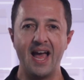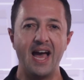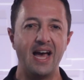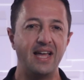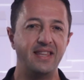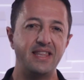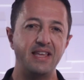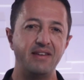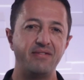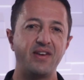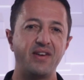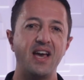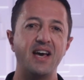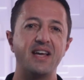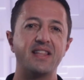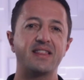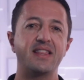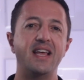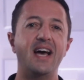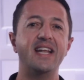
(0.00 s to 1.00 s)
and they've
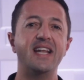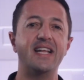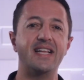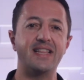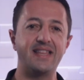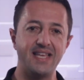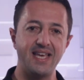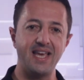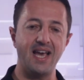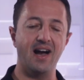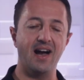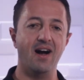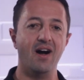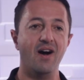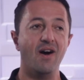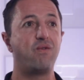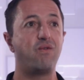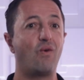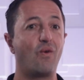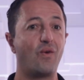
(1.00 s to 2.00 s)
got an idea
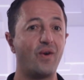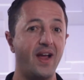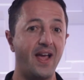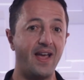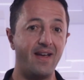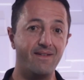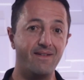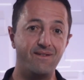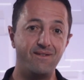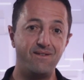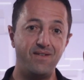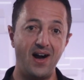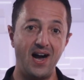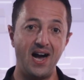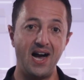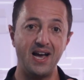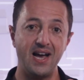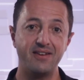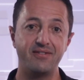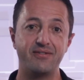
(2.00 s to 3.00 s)
for a
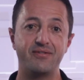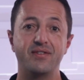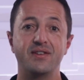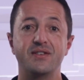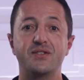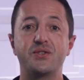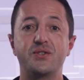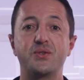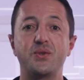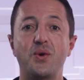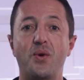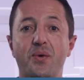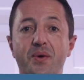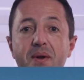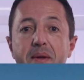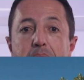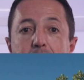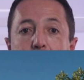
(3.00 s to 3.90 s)
5-story